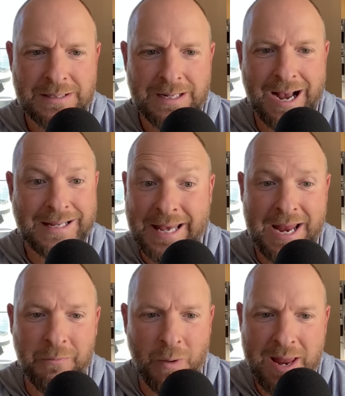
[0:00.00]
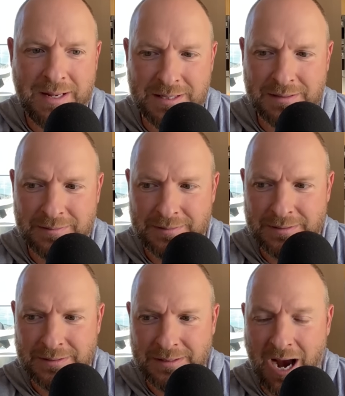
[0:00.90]
I can't wait.
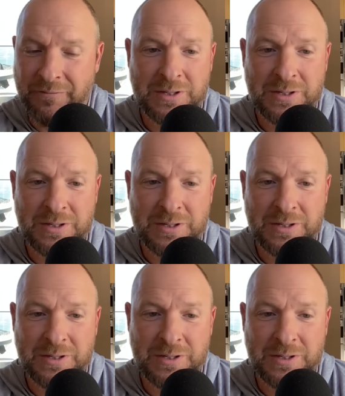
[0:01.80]
I've